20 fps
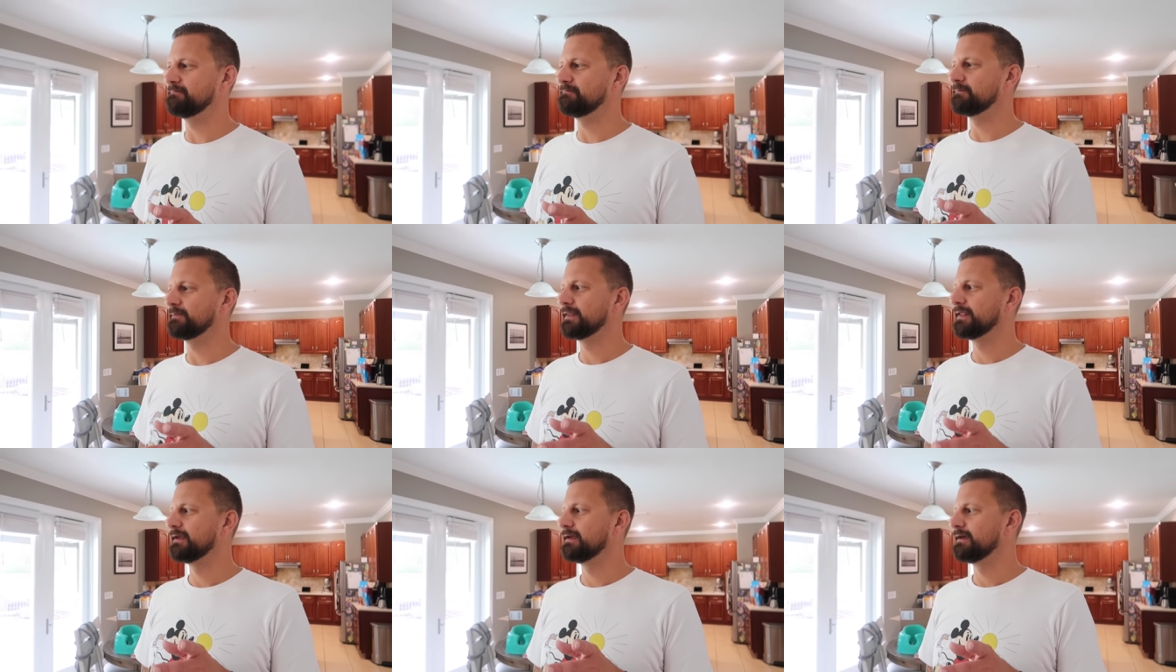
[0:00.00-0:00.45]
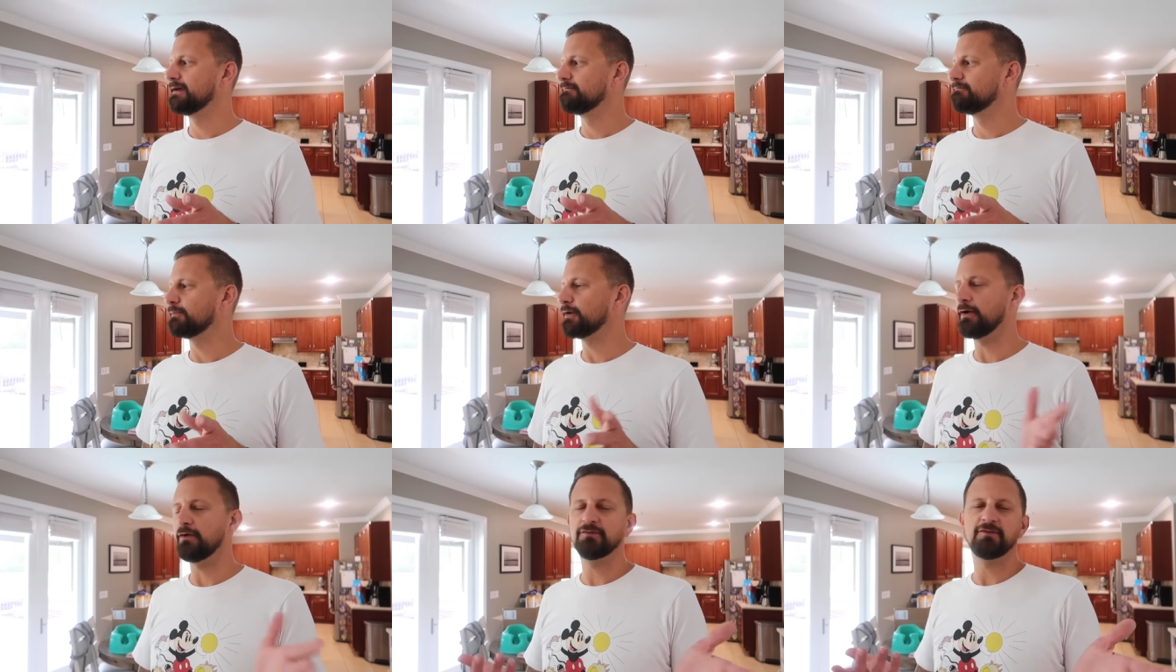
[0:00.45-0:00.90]
Um,
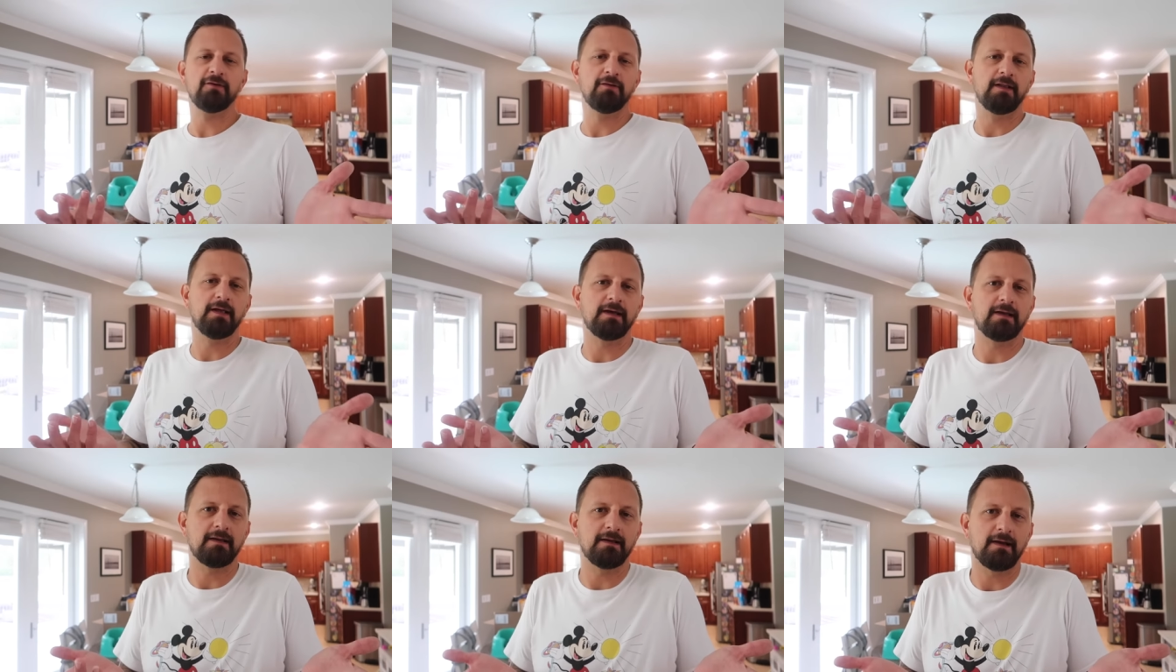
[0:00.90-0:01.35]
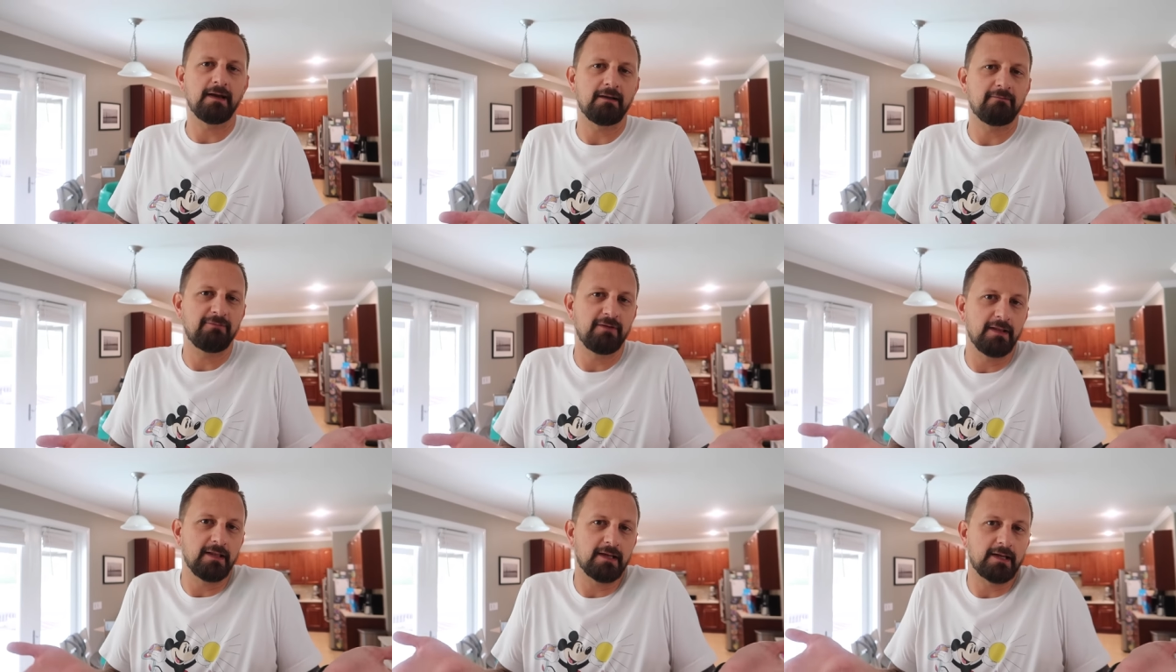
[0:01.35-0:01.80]
but also, like, I
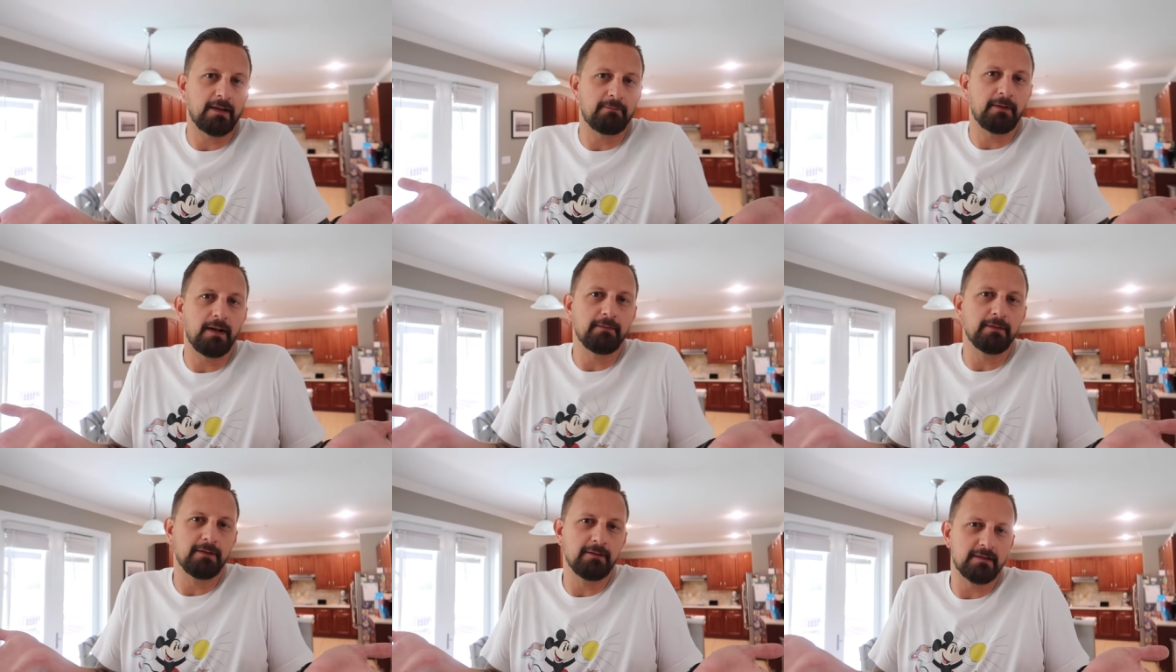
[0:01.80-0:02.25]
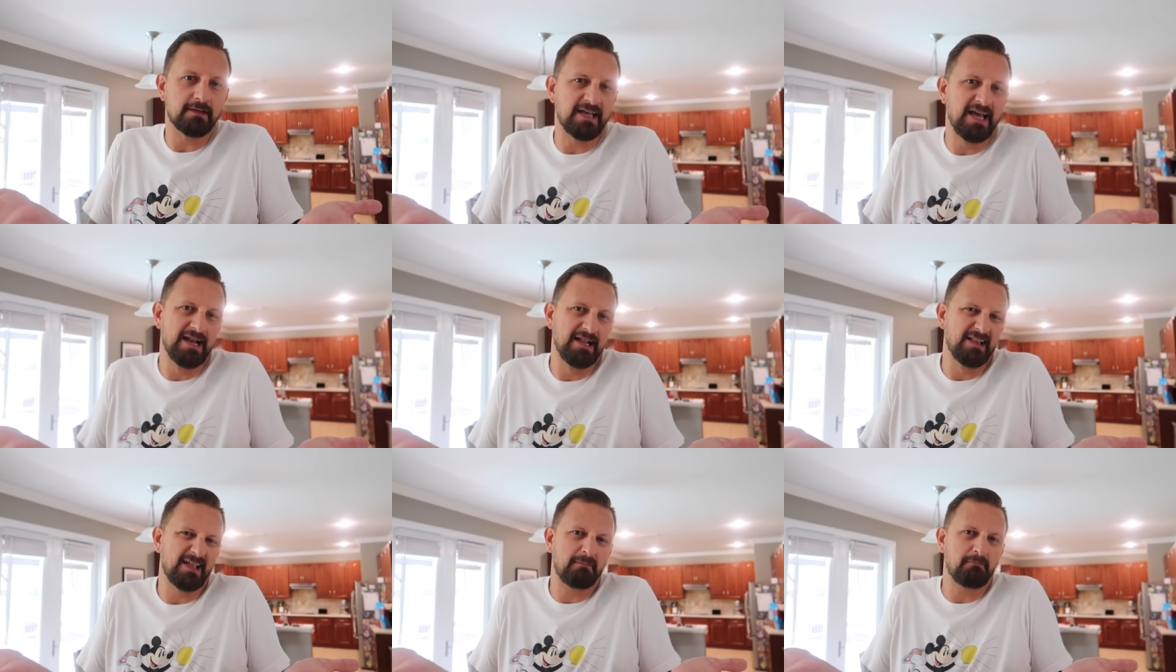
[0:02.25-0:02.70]
feel like I probably look
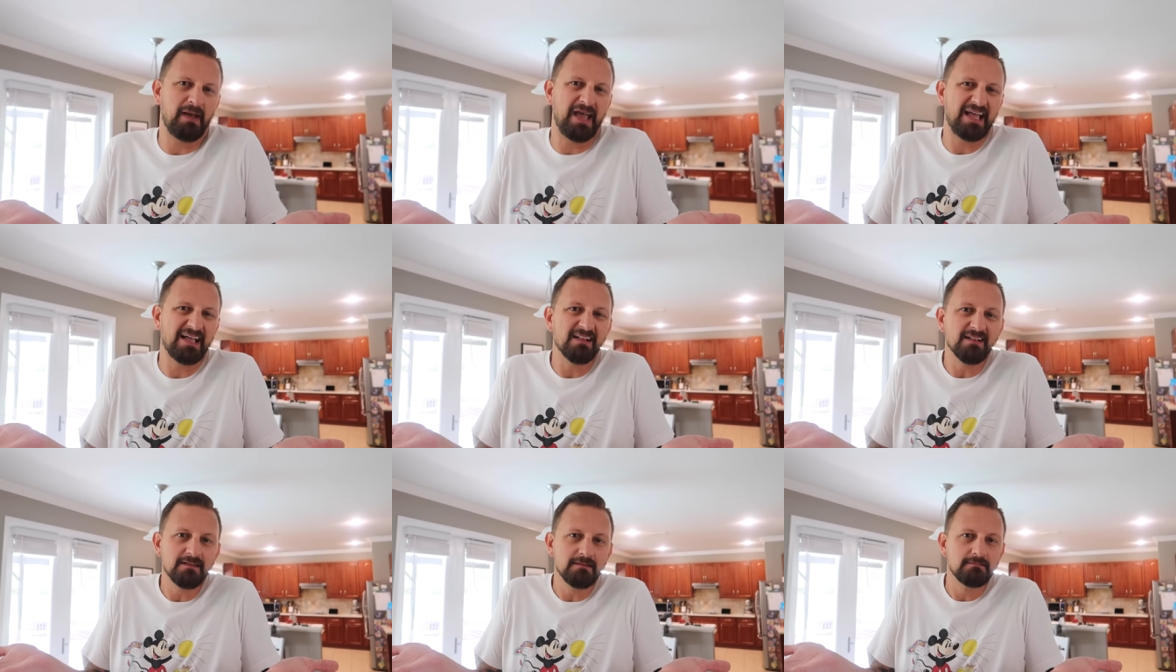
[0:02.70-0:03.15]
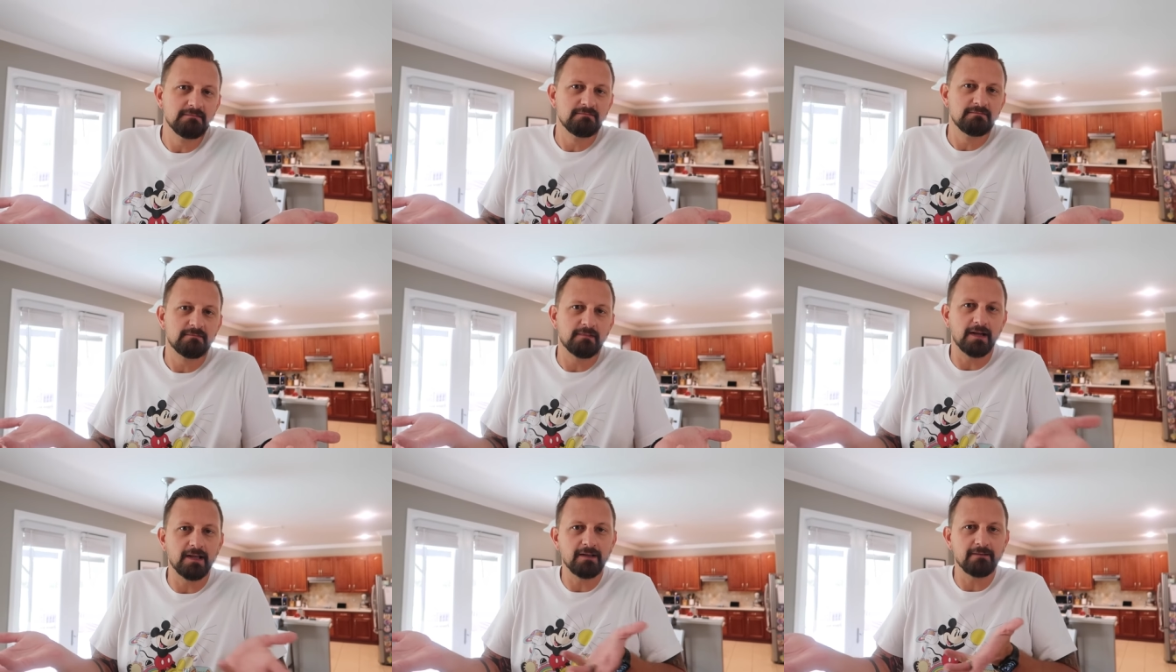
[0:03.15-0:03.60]
kind of like pale,
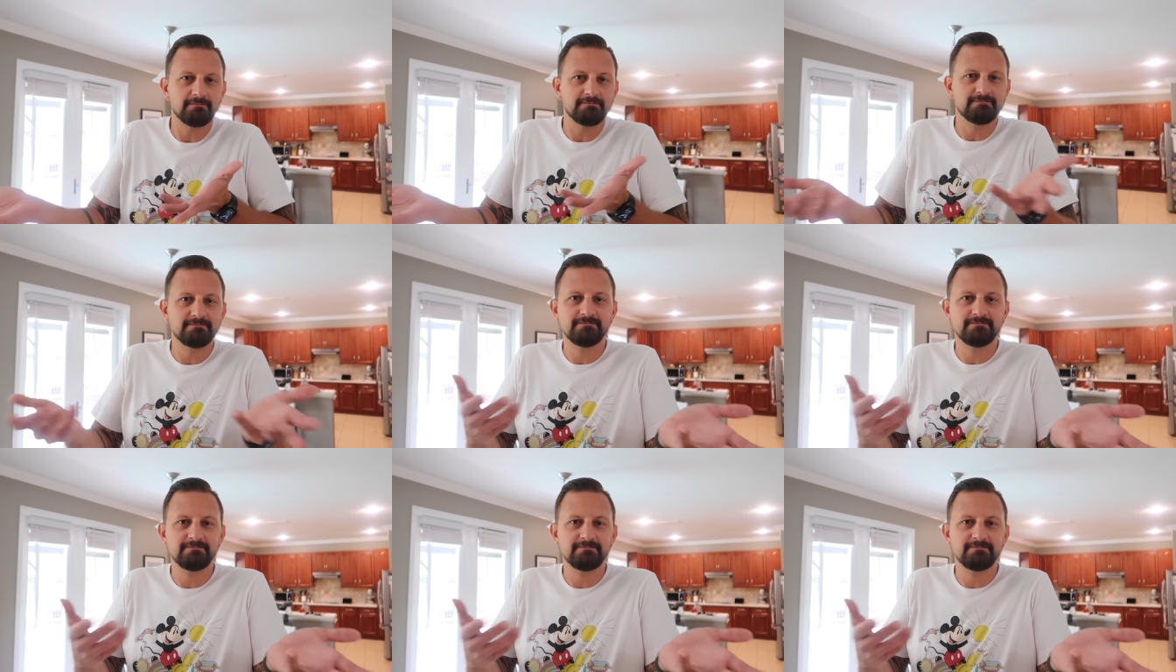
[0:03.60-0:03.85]
right?